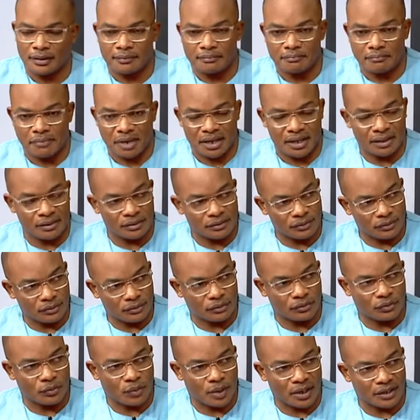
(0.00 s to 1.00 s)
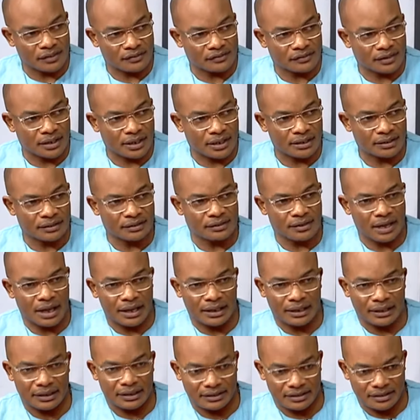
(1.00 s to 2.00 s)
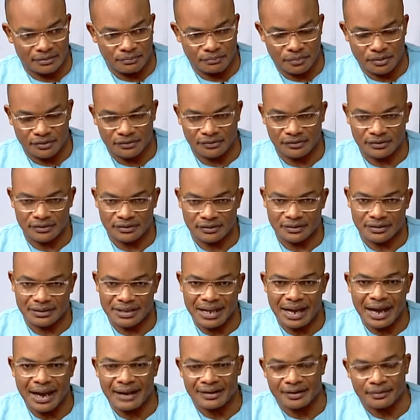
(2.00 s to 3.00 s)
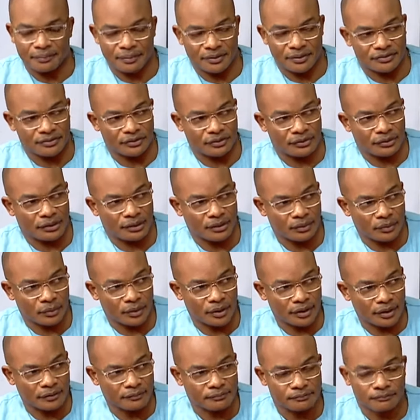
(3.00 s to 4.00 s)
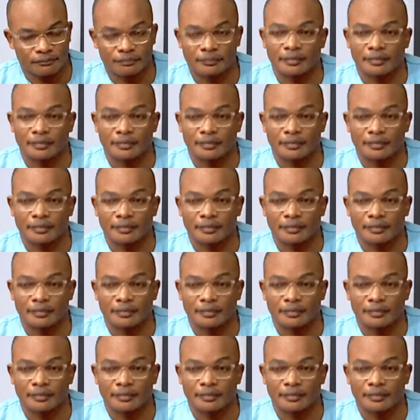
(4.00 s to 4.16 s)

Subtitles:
men on one side and let them be seated at a particular way.